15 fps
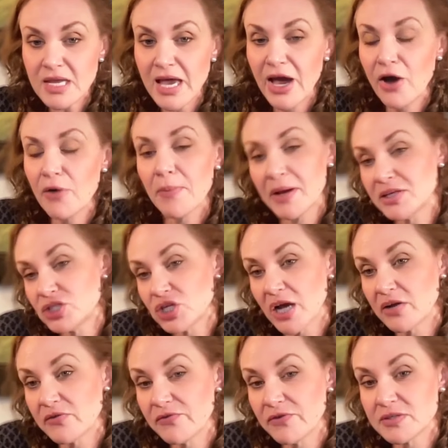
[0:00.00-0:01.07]
help my
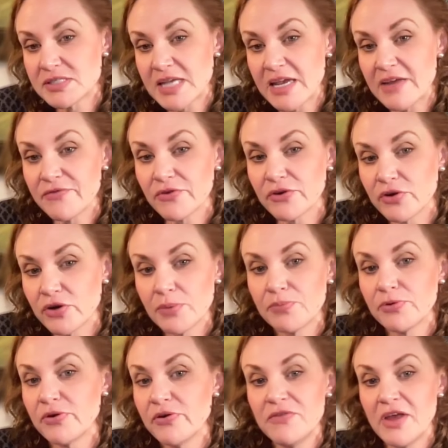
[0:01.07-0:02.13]
child feel safer or
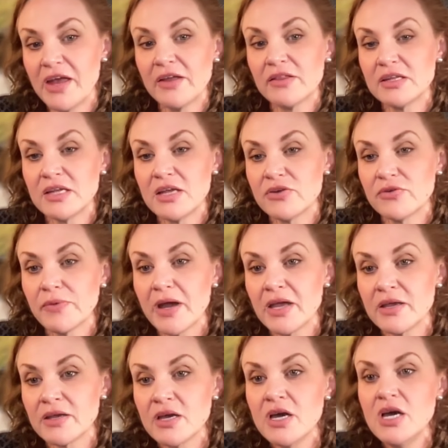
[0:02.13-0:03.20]
prove the alienator
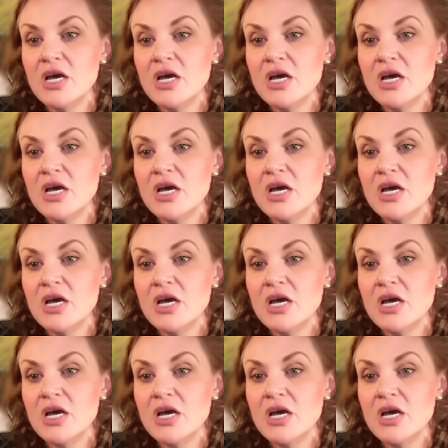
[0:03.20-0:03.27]
right?